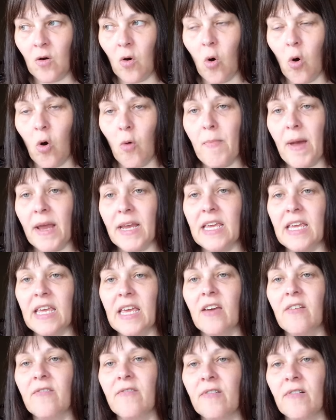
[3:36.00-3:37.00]
or
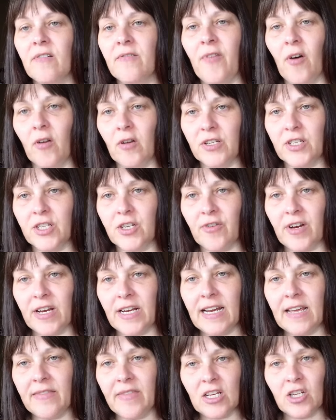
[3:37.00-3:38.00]
making it voluntary.
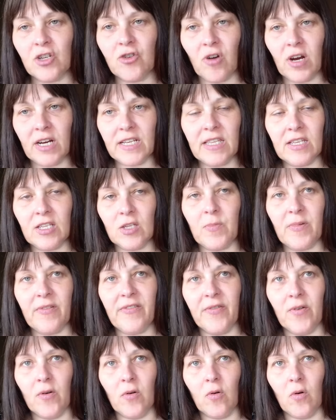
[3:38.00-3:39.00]
Now, they tried this
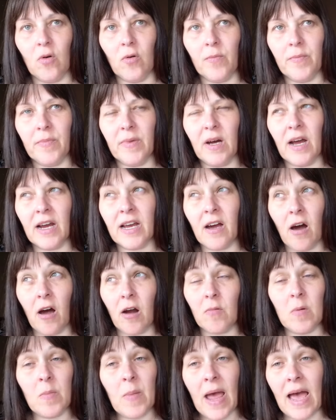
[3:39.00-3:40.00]
before, I
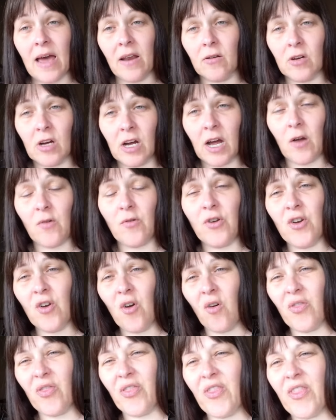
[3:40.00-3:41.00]
can't remember how long ago,
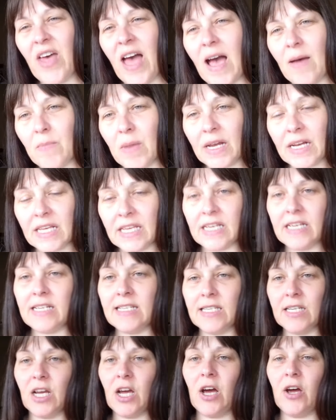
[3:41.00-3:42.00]
not that many
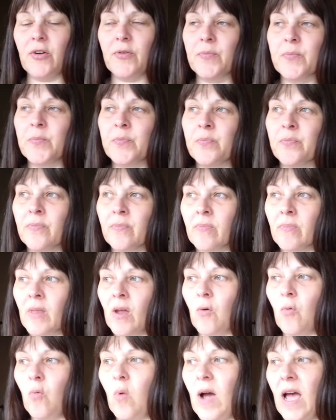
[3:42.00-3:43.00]
years ago,
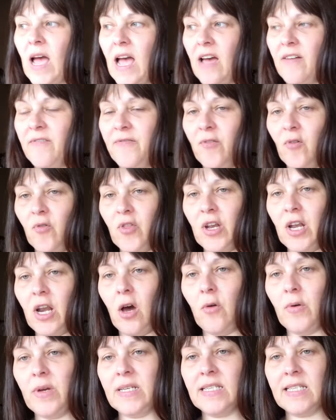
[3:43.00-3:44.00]
where for the
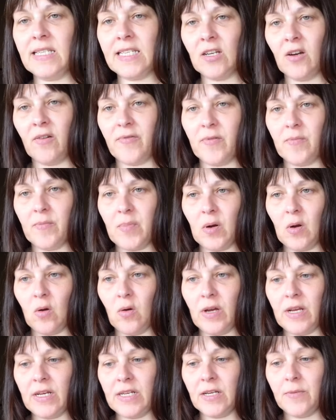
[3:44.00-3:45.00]
lowest
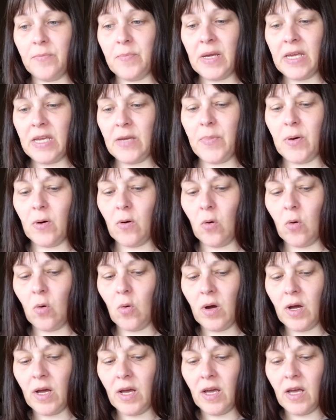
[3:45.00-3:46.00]
self-employed
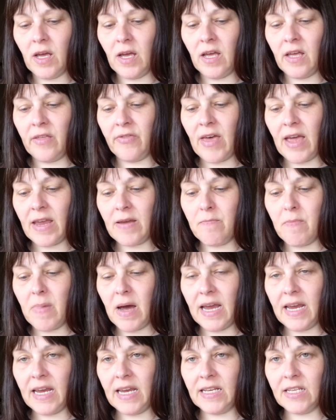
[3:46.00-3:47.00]
people, they
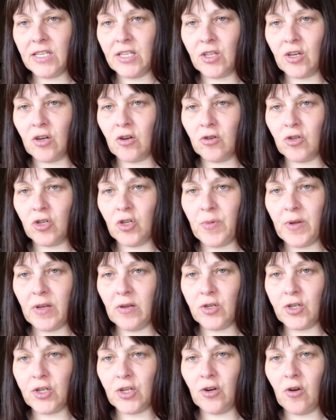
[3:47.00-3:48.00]
made the
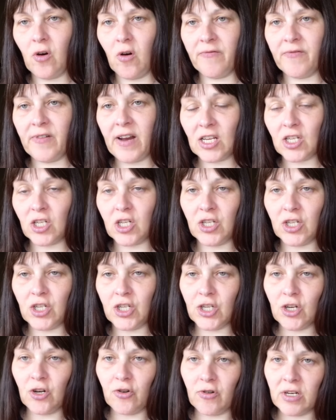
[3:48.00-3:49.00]
contribution of national
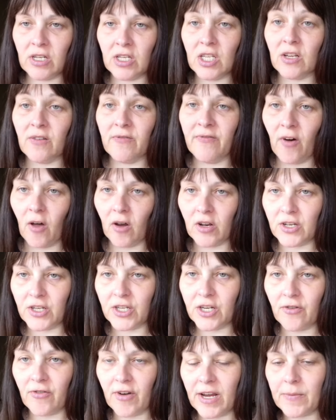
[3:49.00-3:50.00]
insurance
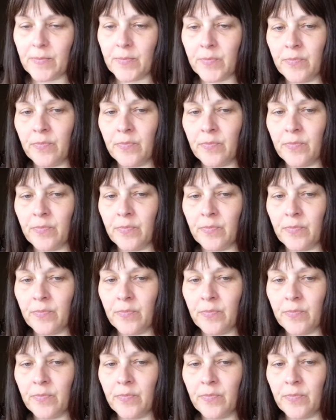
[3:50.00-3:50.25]
voluntary.